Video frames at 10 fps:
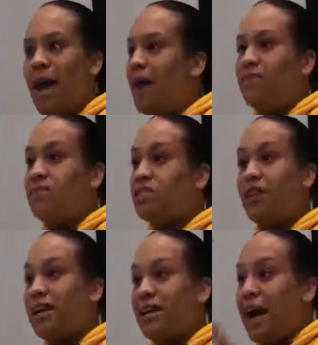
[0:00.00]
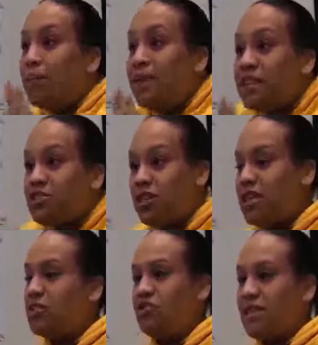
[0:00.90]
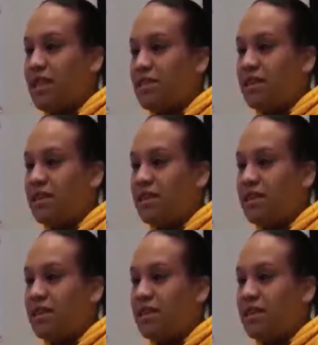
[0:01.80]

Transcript: I've never trained. I'm literally a street dancer.